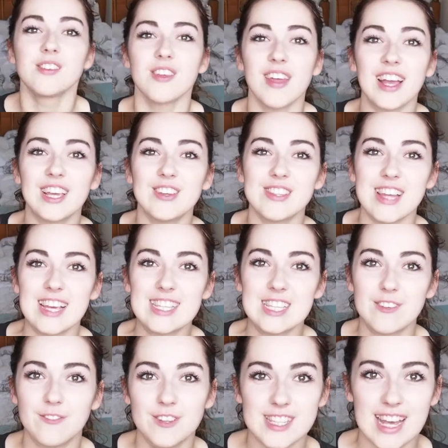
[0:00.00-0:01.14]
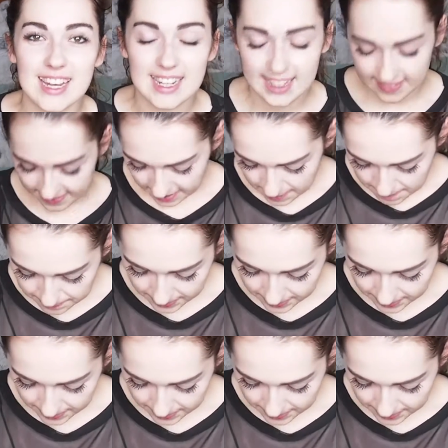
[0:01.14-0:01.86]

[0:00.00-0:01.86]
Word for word: So thank you Stacey for sending them.